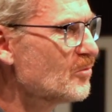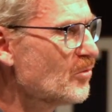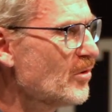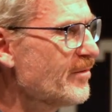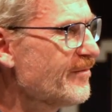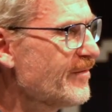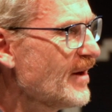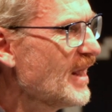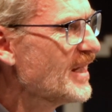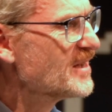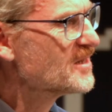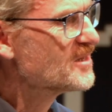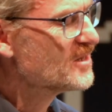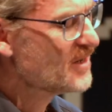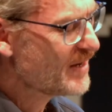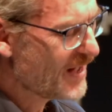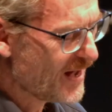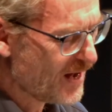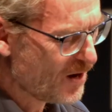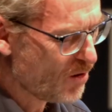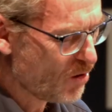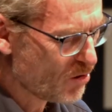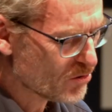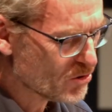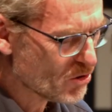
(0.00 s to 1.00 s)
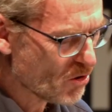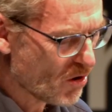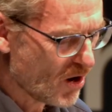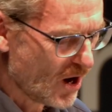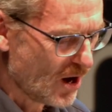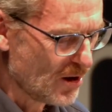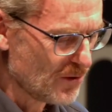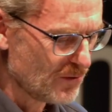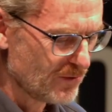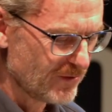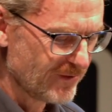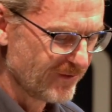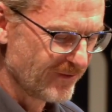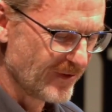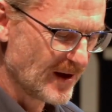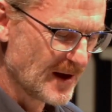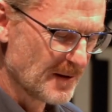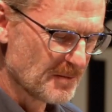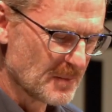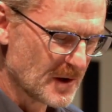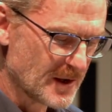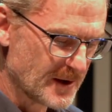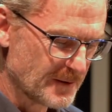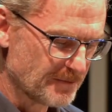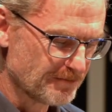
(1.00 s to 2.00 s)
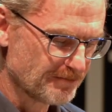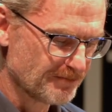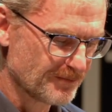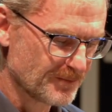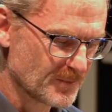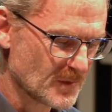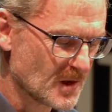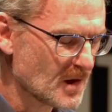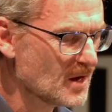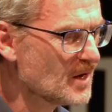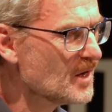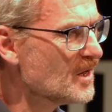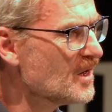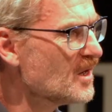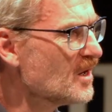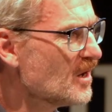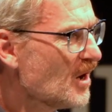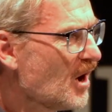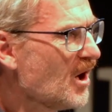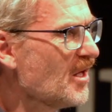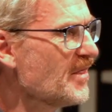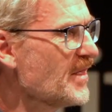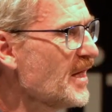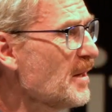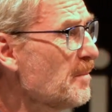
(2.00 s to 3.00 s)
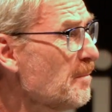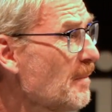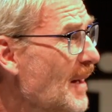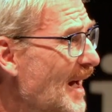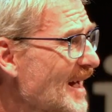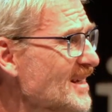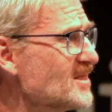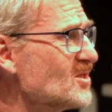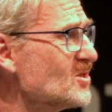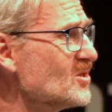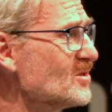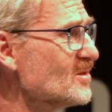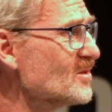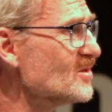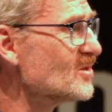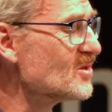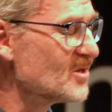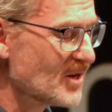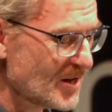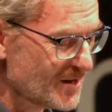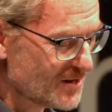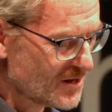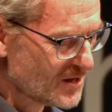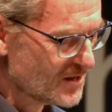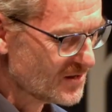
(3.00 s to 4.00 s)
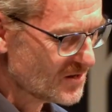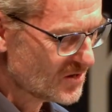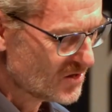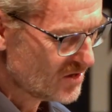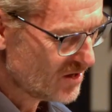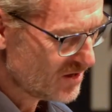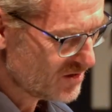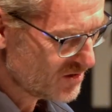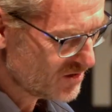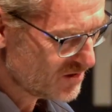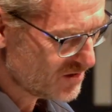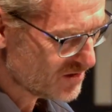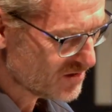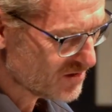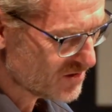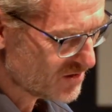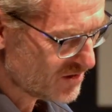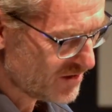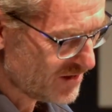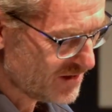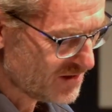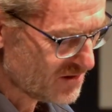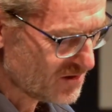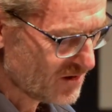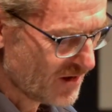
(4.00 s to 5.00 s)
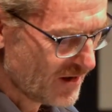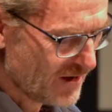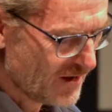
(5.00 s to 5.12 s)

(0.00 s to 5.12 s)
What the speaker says: Reflect now on your own family. Are there patterns and consistencies